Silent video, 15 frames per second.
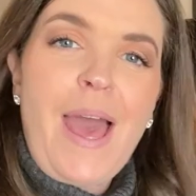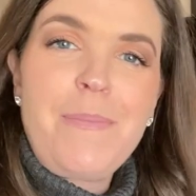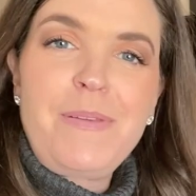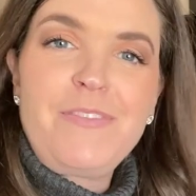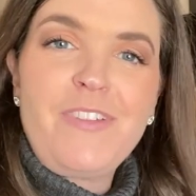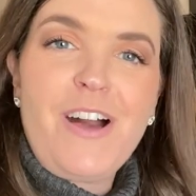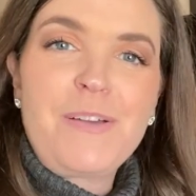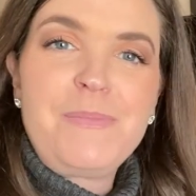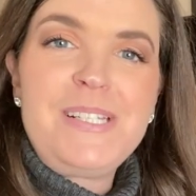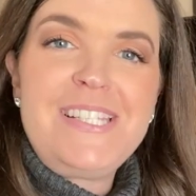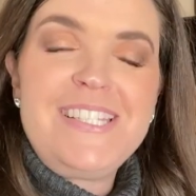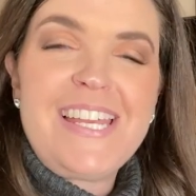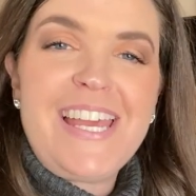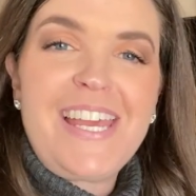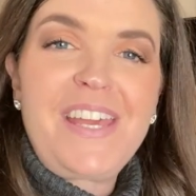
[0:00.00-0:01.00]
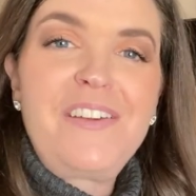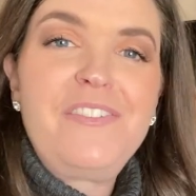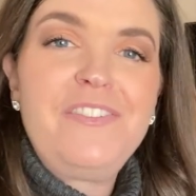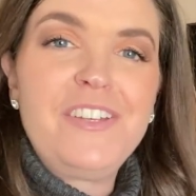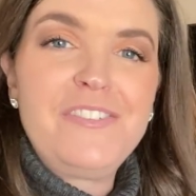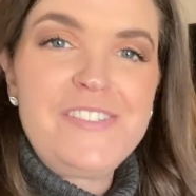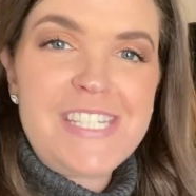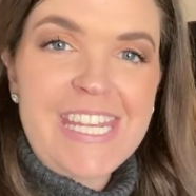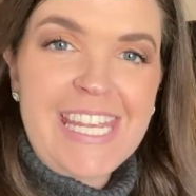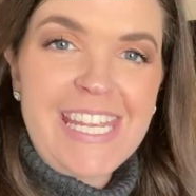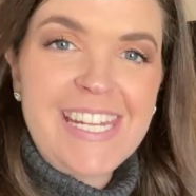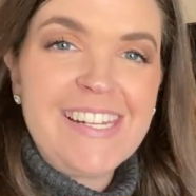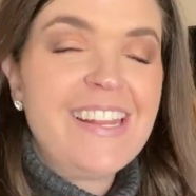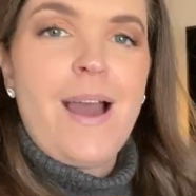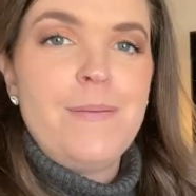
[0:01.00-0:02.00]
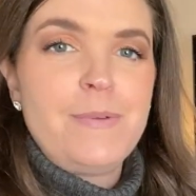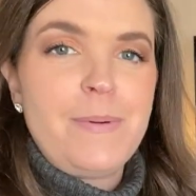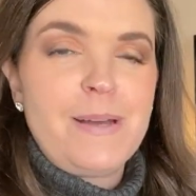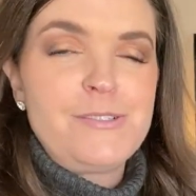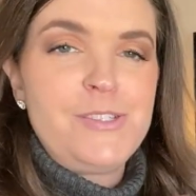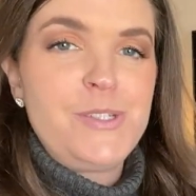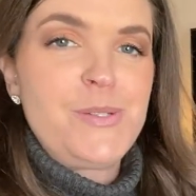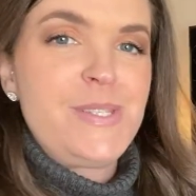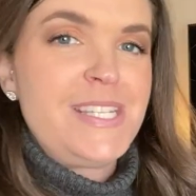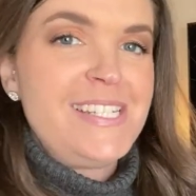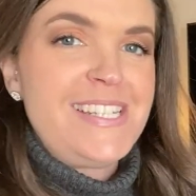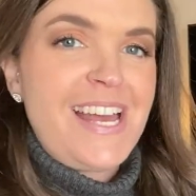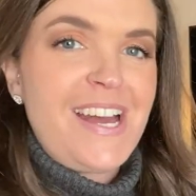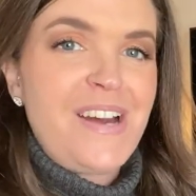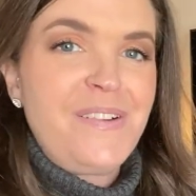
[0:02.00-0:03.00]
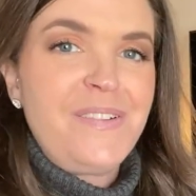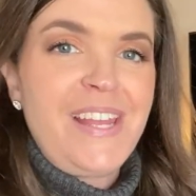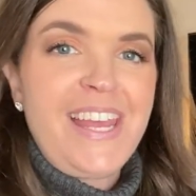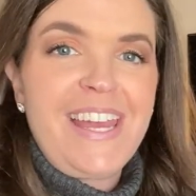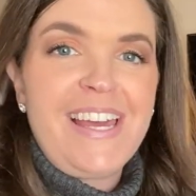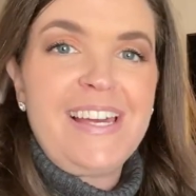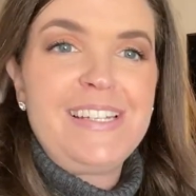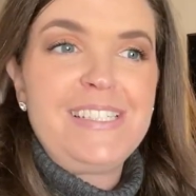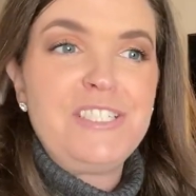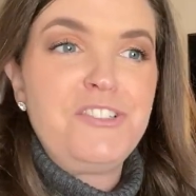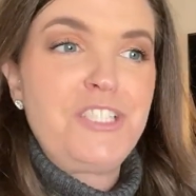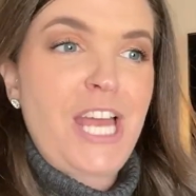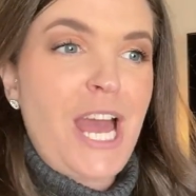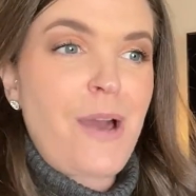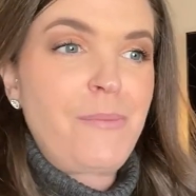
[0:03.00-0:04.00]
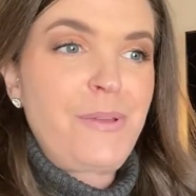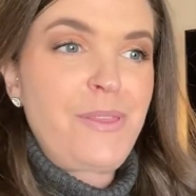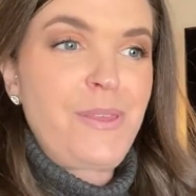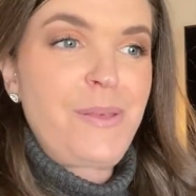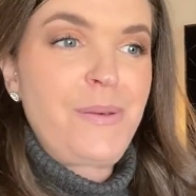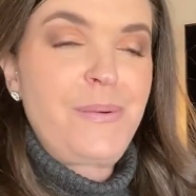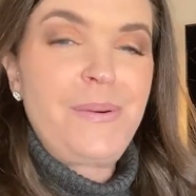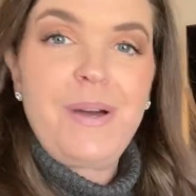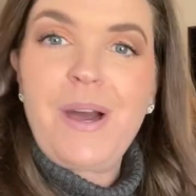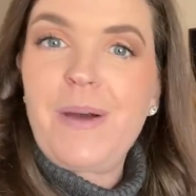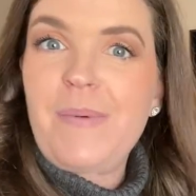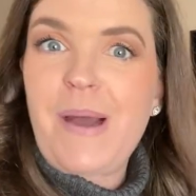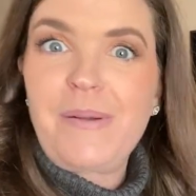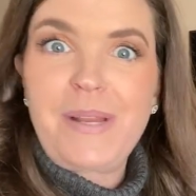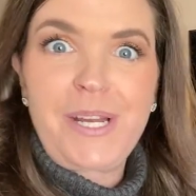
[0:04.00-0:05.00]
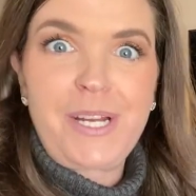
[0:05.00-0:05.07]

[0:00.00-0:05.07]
Happy Vlogmas Day 15. I'm about to sit down and chat with you about